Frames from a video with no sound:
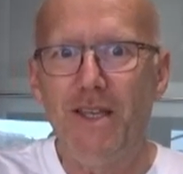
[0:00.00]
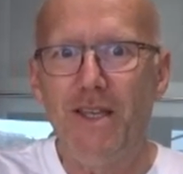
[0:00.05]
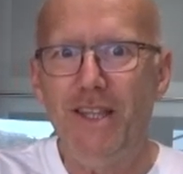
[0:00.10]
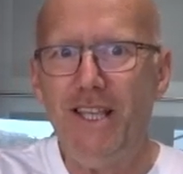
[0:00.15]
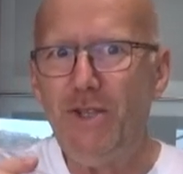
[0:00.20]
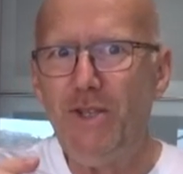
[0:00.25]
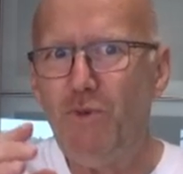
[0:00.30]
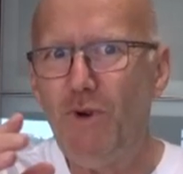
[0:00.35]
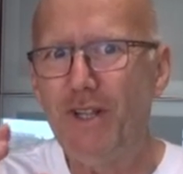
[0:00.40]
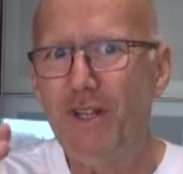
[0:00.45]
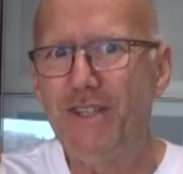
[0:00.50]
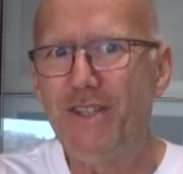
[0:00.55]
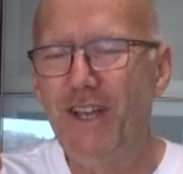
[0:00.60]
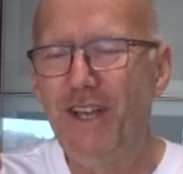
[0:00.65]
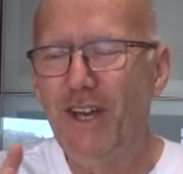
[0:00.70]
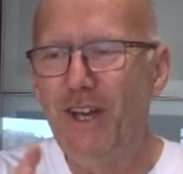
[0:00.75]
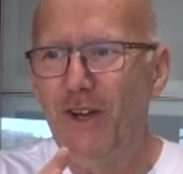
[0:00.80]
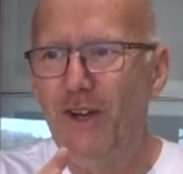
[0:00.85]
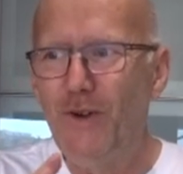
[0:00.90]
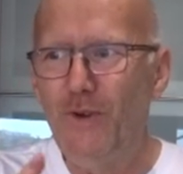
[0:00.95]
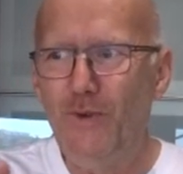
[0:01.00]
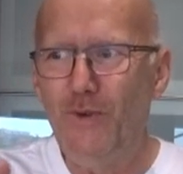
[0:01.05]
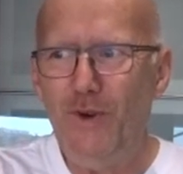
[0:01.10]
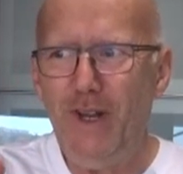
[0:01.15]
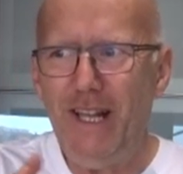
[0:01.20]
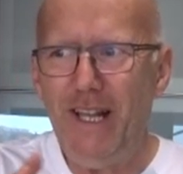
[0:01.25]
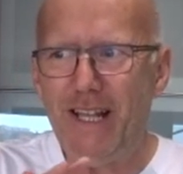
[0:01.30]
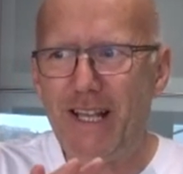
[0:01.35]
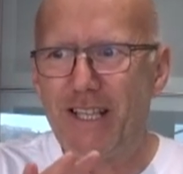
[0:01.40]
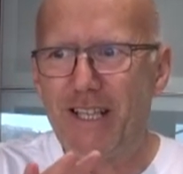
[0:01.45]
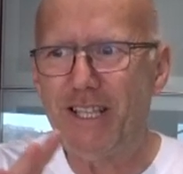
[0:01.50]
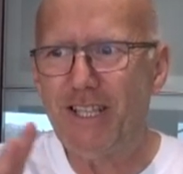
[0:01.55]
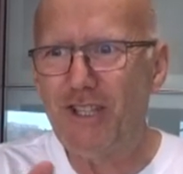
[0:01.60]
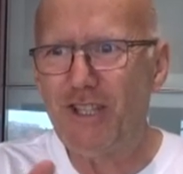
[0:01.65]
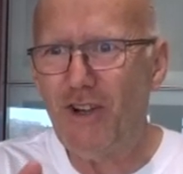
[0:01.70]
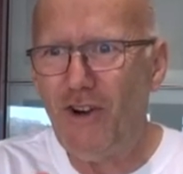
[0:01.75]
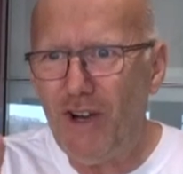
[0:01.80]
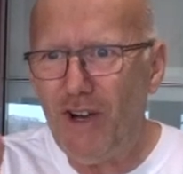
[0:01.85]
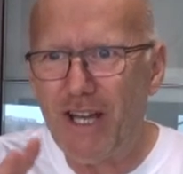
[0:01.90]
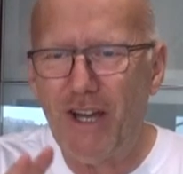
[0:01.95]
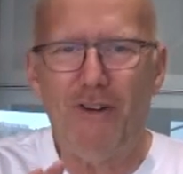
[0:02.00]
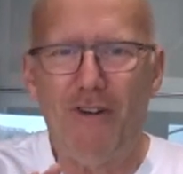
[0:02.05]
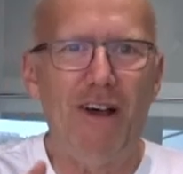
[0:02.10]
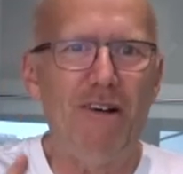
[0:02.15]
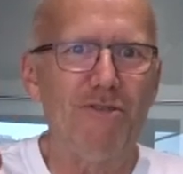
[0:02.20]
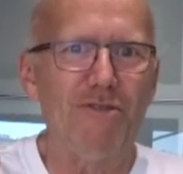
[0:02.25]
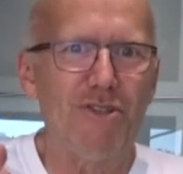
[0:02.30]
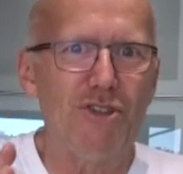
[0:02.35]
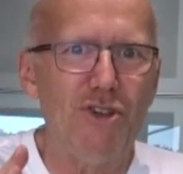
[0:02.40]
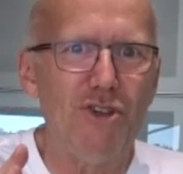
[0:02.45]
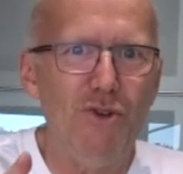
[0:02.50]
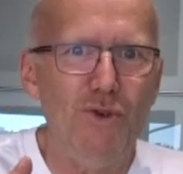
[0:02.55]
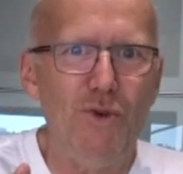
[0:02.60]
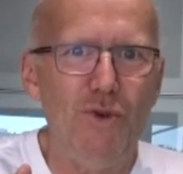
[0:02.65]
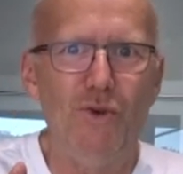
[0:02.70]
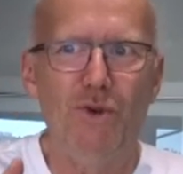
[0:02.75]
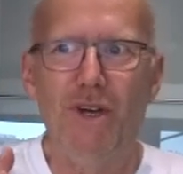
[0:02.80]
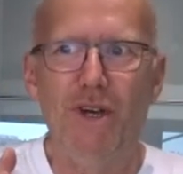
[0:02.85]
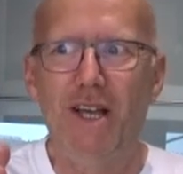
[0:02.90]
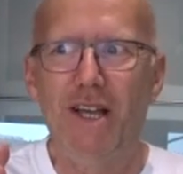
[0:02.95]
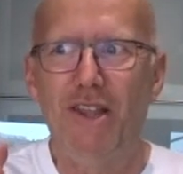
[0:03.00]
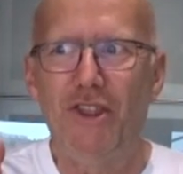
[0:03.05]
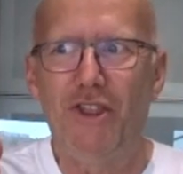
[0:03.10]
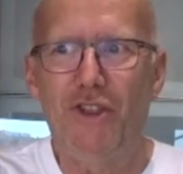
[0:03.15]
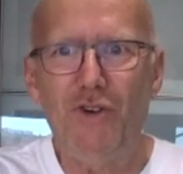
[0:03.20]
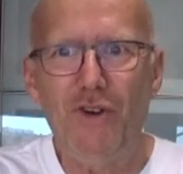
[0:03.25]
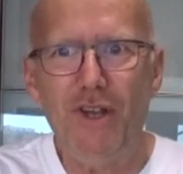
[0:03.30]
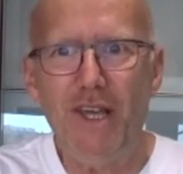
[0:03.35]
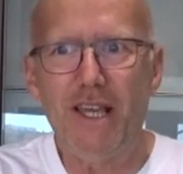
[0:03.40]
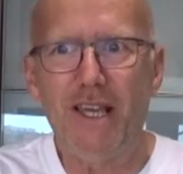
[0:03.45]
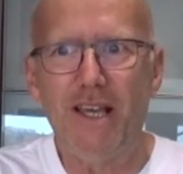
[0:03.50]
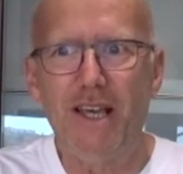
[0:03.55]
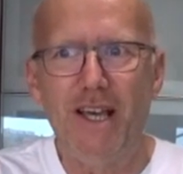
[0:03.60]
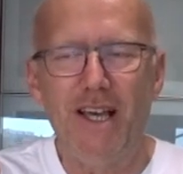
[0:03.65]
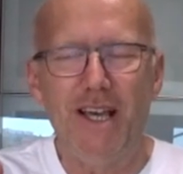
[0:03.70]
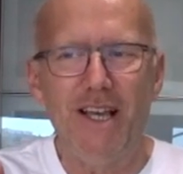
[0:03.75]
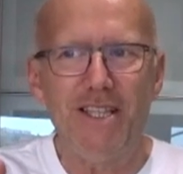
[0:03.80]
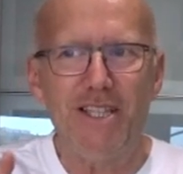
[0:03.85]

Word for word: This one really stuck around two, three.